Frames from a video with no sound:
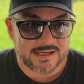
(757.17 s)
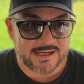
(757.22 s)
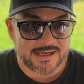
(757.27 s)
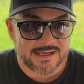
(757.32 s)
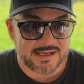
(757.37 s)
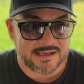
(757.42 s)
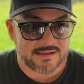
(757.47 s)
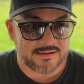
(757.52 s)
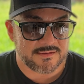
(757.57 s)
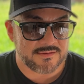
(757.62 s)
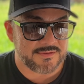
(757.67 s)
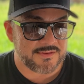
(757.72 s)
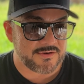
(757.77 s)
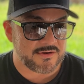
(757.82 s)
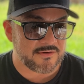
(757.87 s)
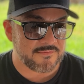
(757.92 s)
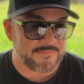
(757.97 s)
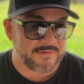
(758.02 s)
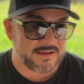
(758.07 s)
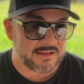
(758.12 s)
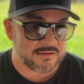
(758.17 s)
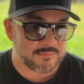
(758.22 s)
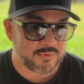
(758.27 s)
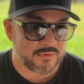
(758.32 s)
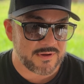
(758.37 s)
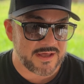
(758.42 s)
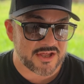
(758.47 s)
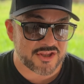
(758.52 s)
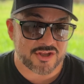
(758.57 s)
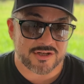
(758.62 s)
Uh, they're
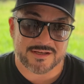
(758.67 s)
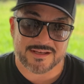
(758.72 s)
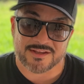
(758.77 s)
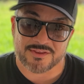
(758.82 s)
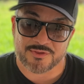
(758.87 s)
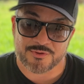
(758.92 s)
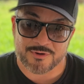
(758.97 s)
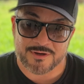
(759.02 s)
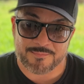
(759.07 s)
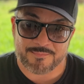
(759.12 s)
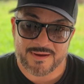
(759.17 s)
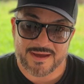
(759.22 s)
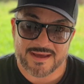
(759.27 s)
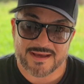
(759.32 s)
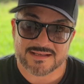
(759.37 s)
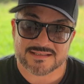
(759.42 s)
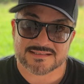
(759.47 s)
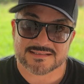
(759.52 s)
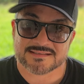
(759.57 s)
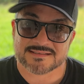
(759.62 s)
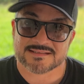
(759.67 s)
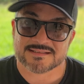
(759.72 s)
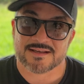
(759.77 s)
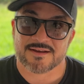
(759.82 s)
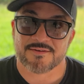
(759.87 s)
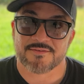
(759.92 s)
available actually in three packs.